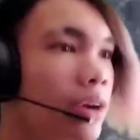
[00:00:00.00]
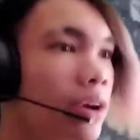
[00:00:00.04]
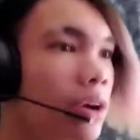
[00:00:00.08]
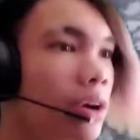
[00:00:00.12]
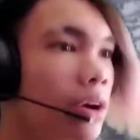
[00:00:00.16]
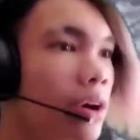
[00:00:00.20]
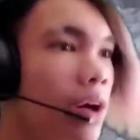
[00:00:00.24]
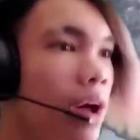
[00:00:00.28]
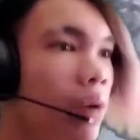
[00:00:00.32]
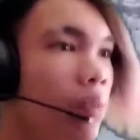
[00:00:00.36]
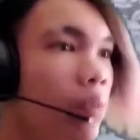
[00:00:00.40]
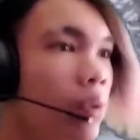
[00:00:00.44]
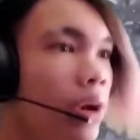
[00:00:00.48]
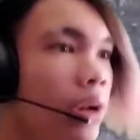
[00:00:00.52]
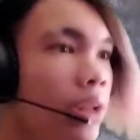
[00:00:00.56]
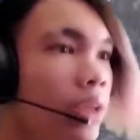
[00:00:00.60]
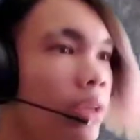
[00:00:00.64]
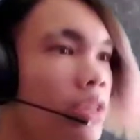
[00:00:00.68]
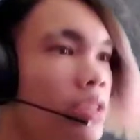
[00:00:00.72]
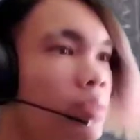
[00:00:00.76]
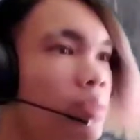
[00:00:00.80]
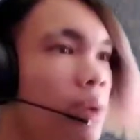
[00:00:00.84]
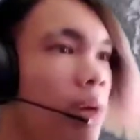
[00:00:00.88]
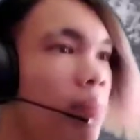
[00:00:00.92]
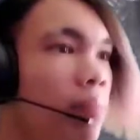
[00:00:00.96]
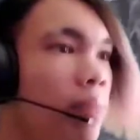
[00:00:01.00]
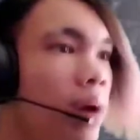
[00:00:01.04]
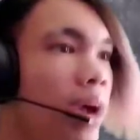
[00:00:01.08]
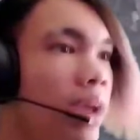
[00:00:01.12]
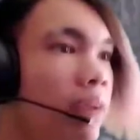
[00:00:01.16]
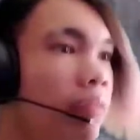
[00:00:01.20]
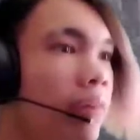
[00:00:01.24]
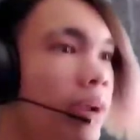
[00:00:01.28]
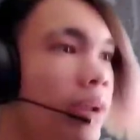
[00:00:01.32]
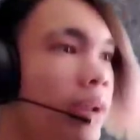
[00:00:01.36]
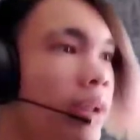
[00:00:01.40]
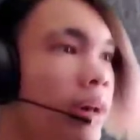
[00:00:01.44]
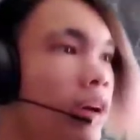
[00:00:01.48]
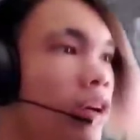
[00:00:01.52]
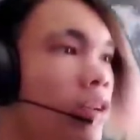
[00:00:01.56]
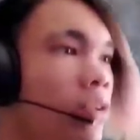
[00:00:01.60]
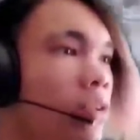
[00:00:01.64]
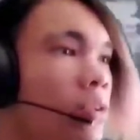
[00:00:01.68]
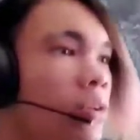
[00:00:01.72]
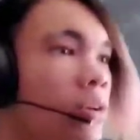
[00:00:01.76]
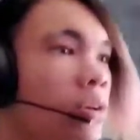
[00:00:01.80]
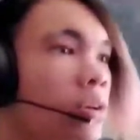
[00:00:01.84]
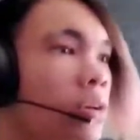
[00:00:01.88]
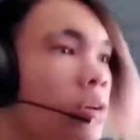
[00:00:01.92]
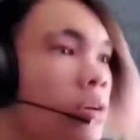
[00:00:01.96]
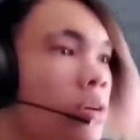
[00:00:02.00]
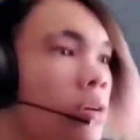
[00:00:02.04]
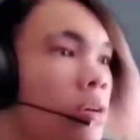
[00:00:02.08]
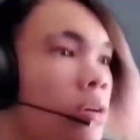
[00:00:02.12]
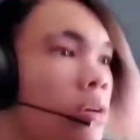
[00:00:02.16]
Y'all, I want to use my mind right now.